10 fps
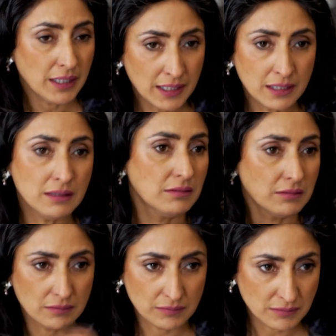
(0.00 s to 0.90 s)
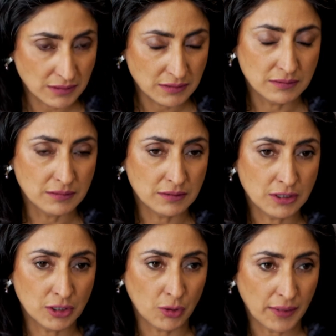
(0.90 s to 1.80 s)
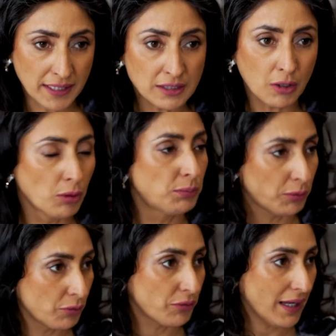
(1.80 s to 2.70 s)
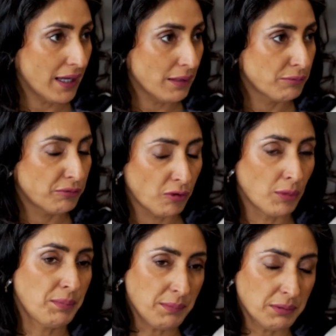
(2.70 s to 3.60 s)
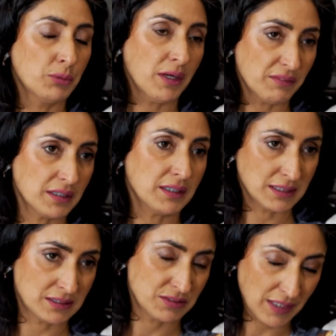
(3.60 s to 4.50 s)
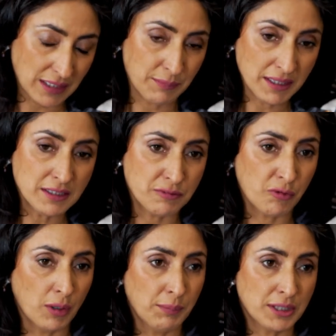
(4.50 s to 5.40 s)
in the whole program for people, whoever it's recommended for.